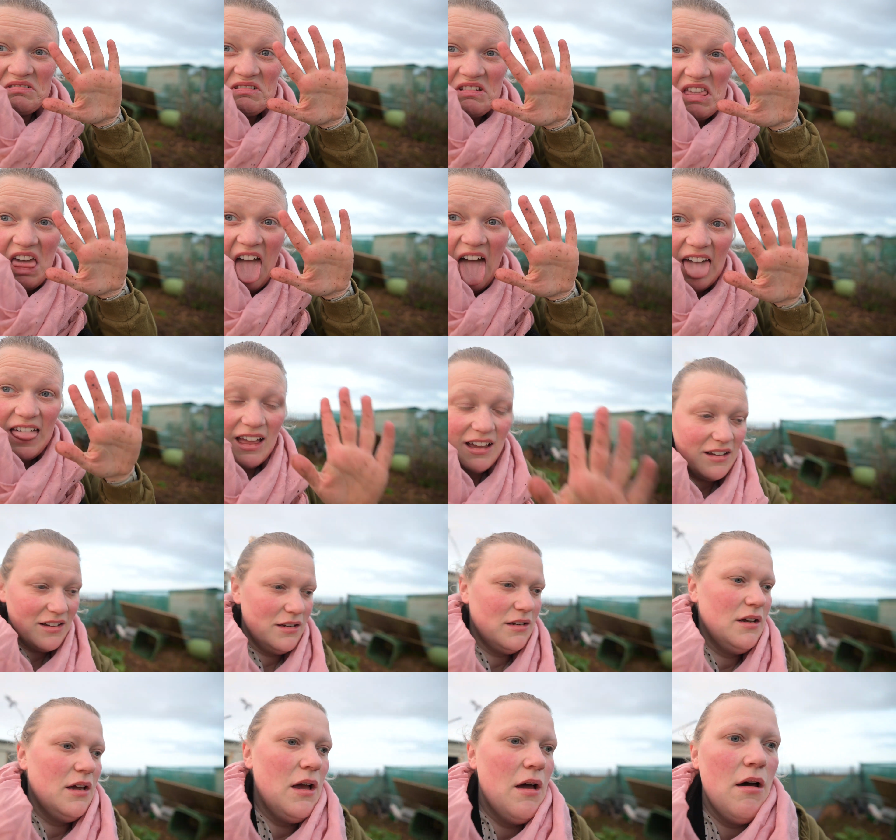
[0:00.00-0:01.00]
Yeah,
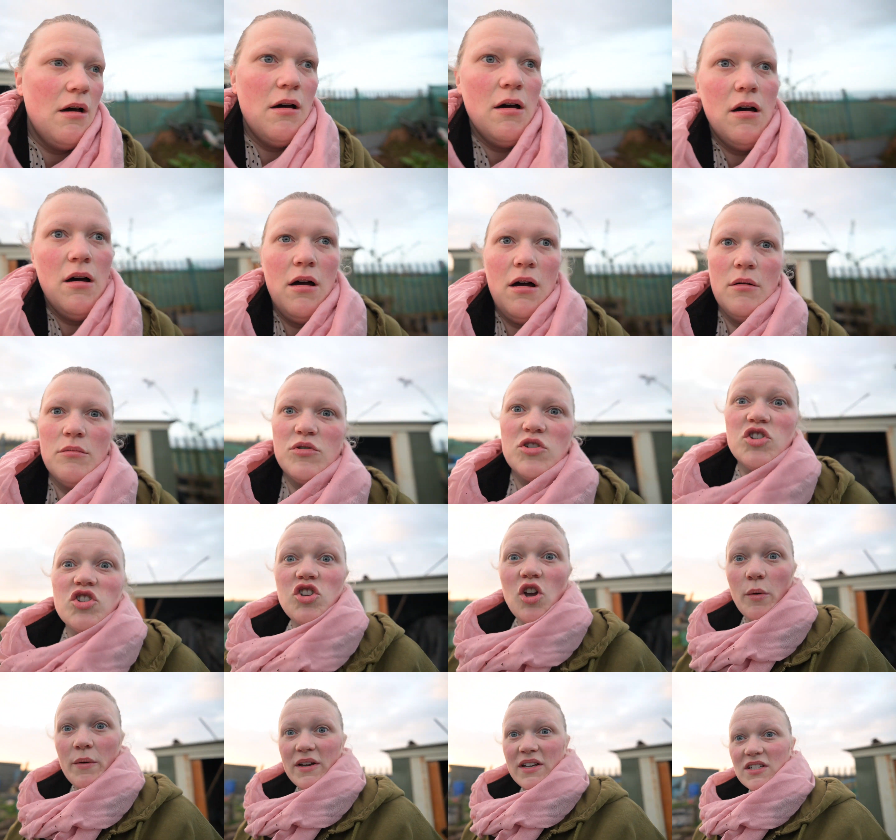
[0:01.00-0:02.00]
I'm
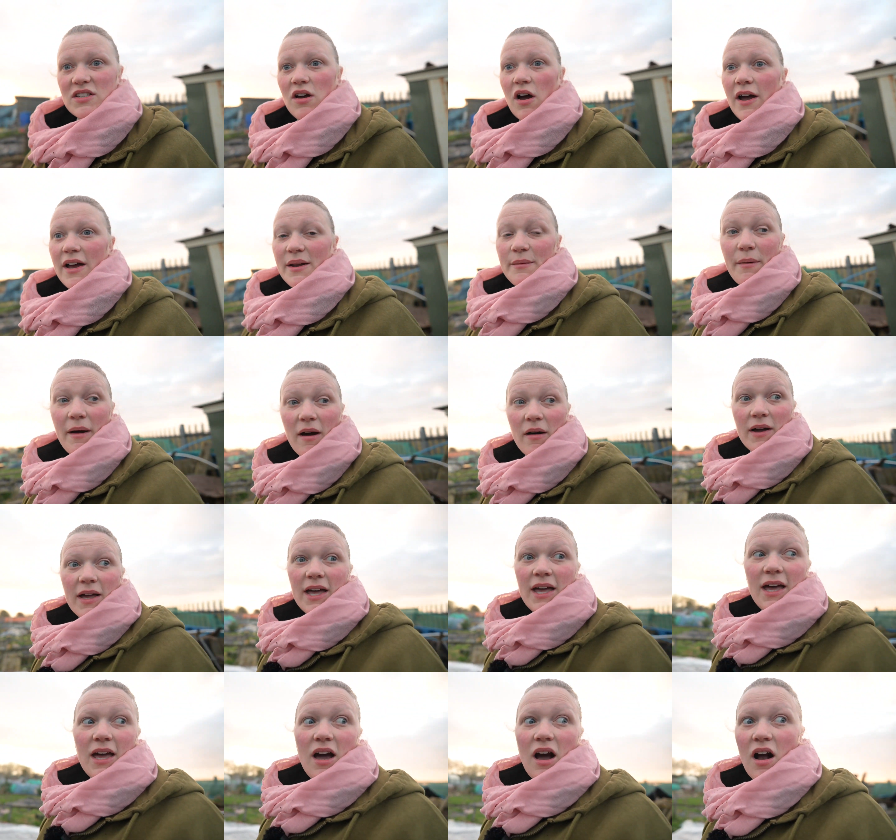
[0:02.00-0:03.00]
so excited about
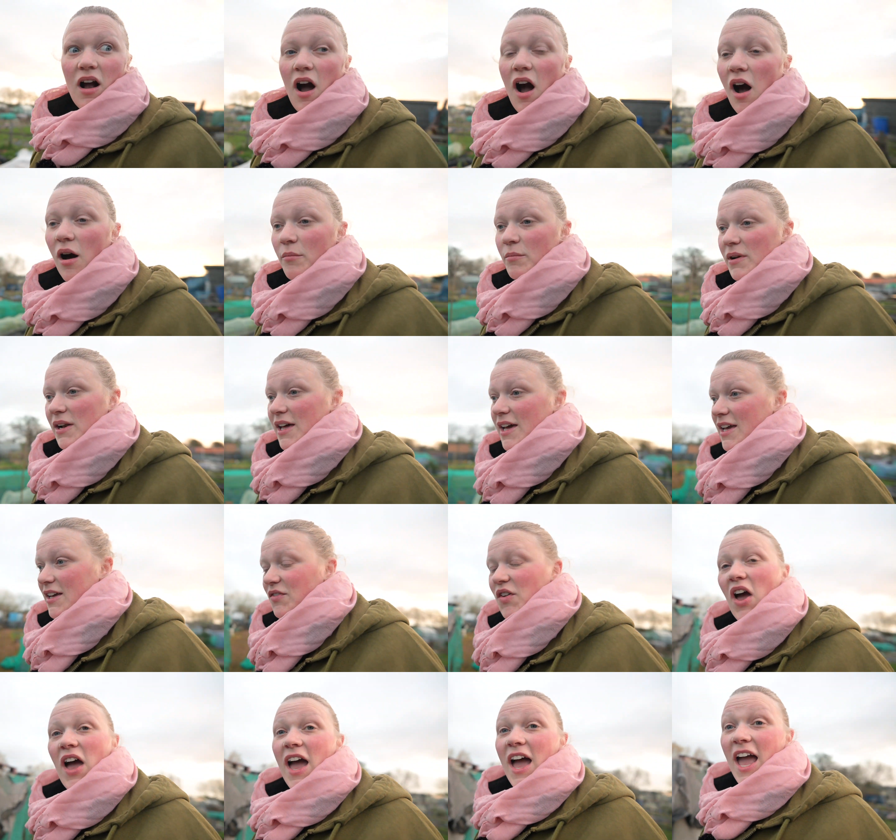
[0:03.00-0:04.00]
it. I can't believe
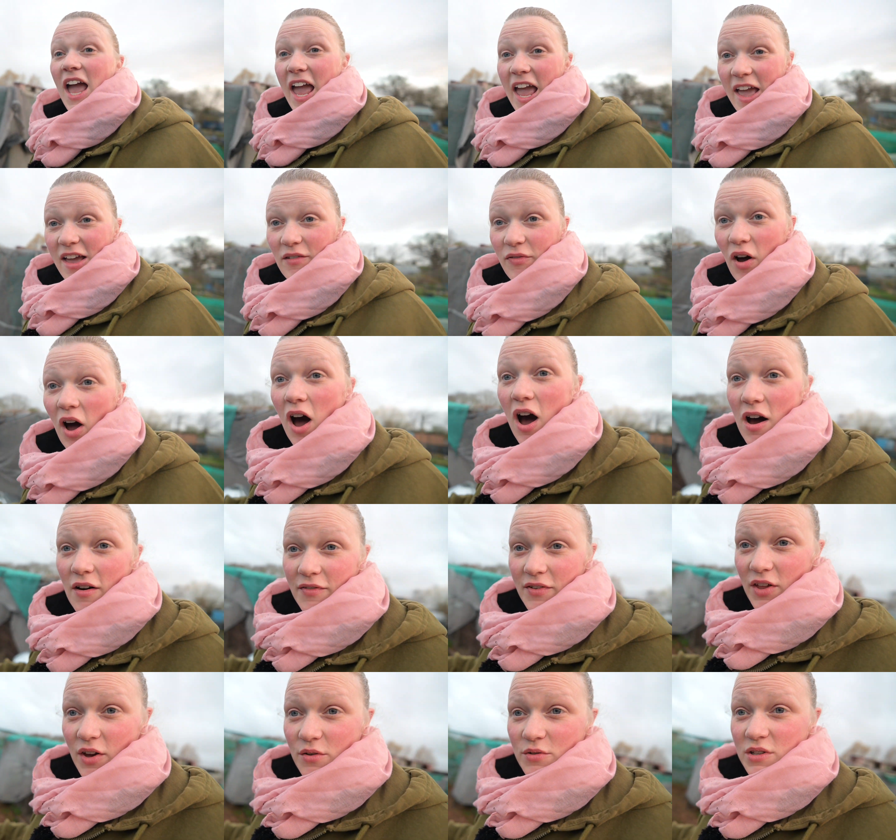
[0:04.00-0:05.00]
if half
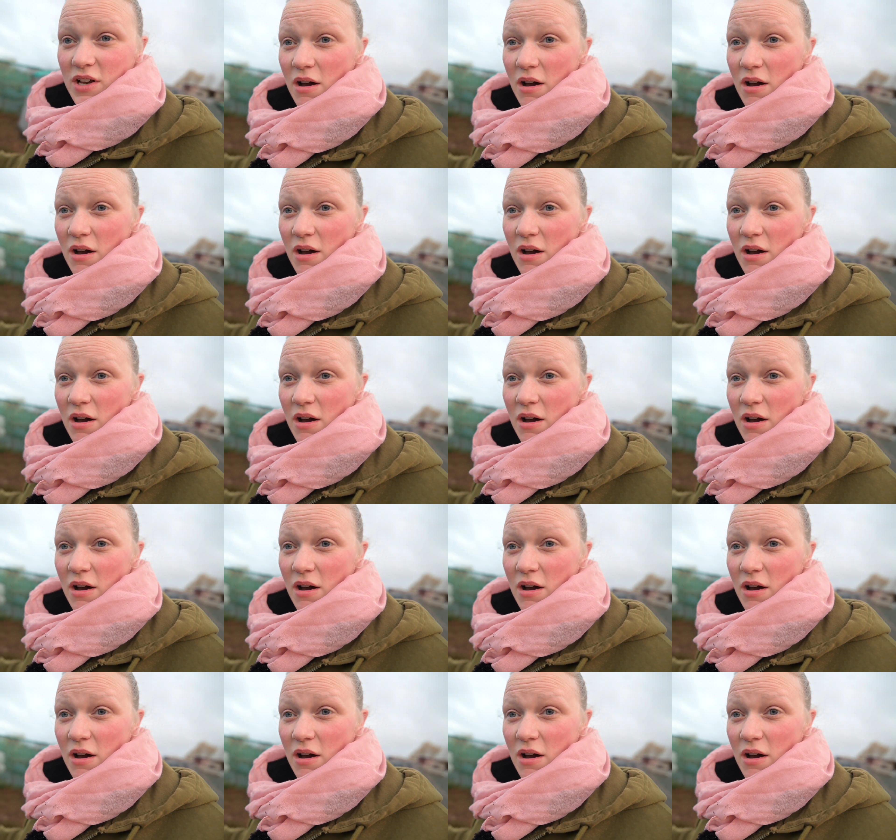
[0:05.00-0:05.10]
of those